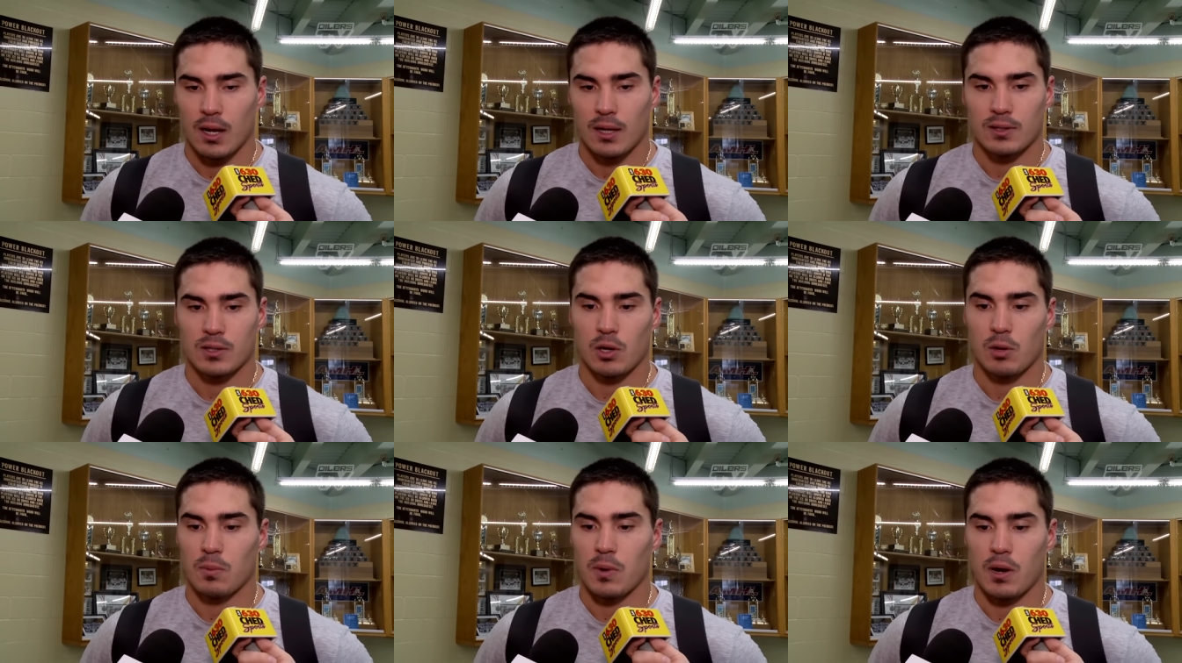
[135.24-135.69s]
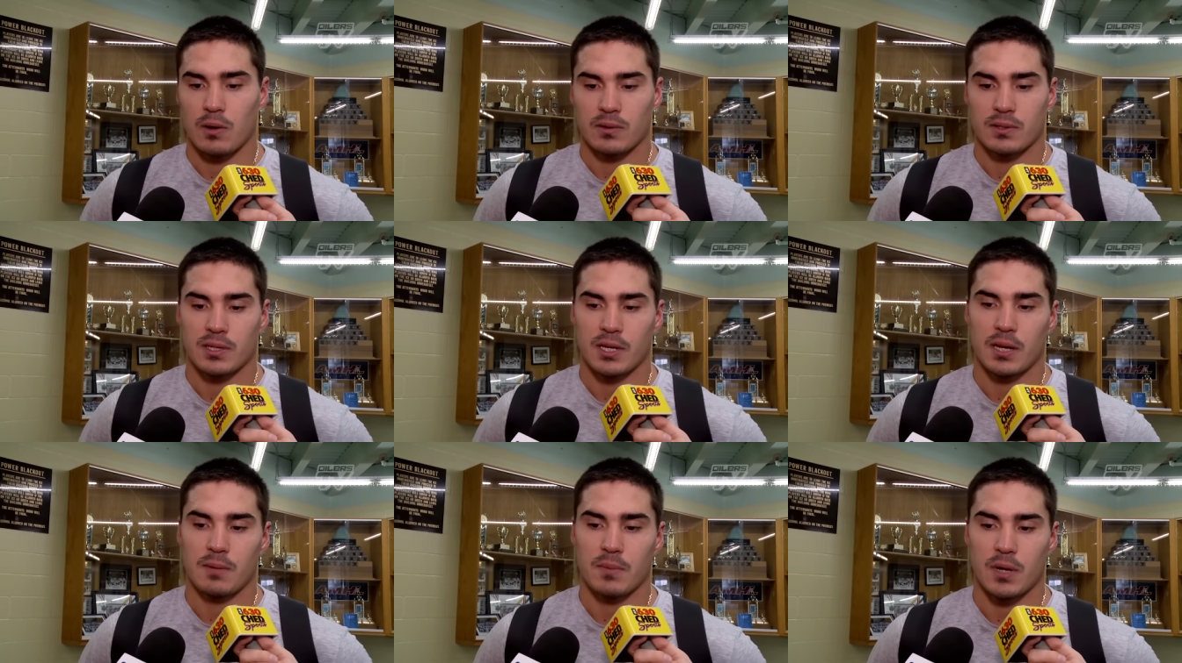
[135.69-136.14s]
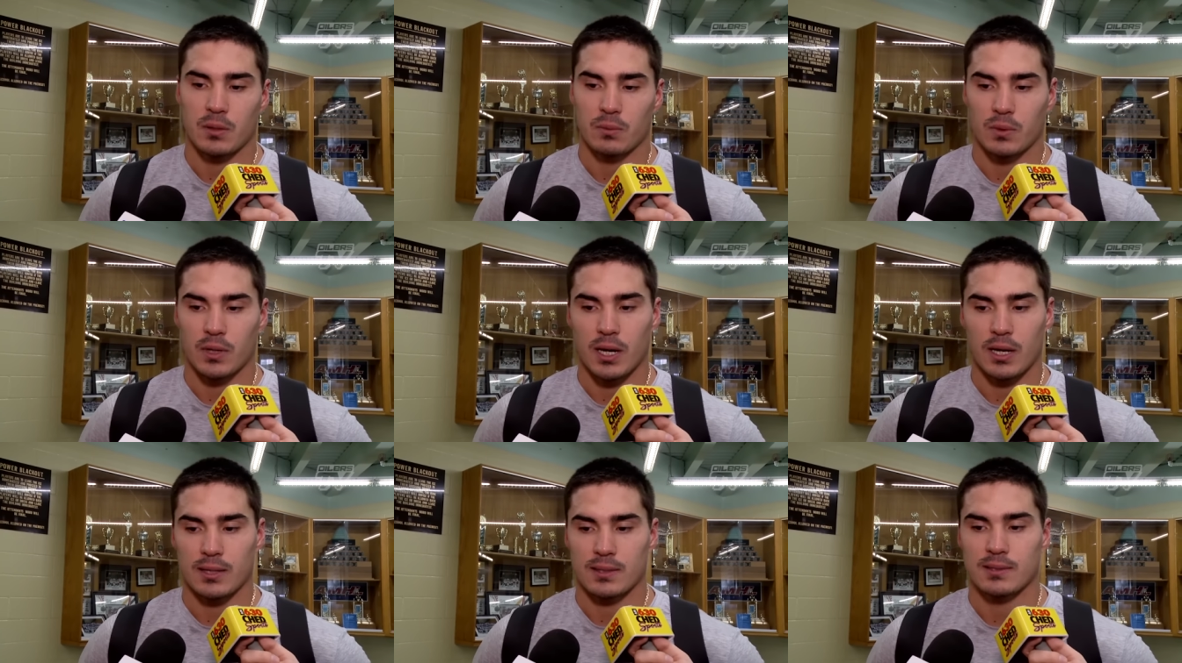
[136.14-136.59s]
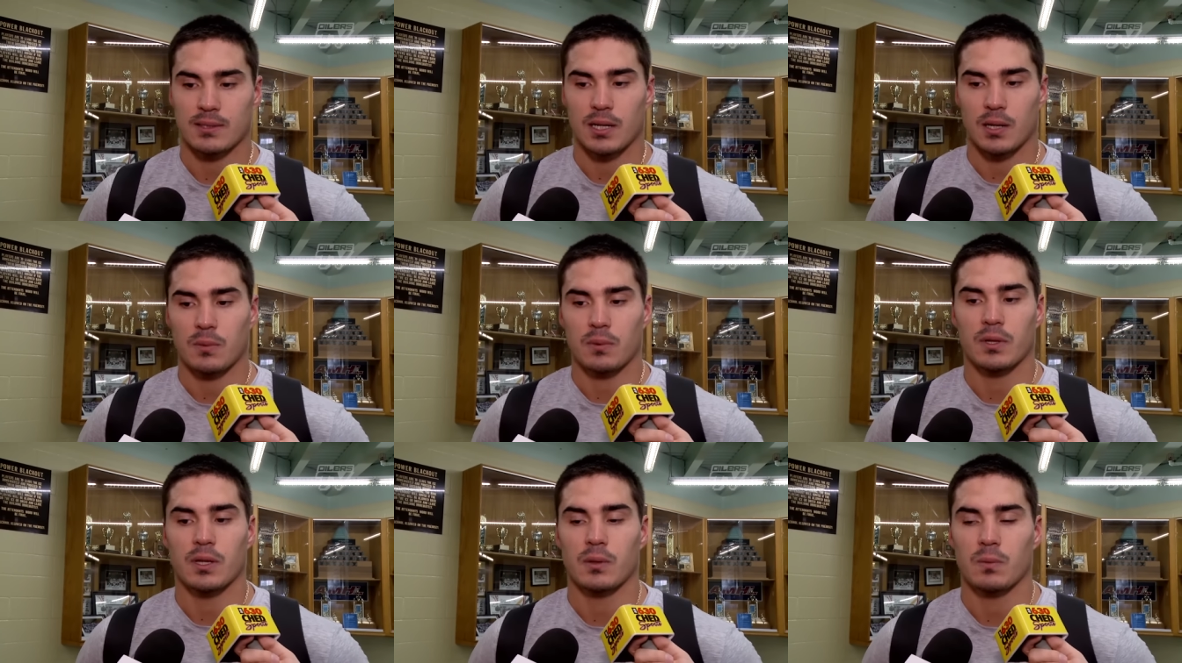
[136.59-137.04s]
it's all about team, and we got to
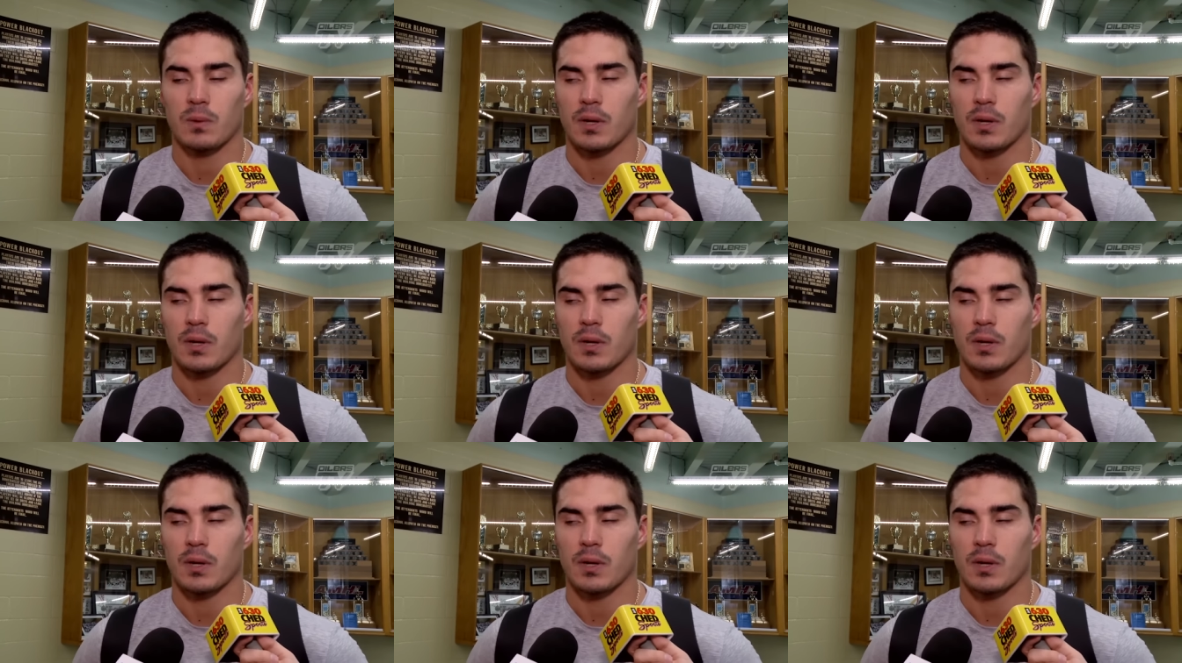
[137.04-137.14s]
stick with it.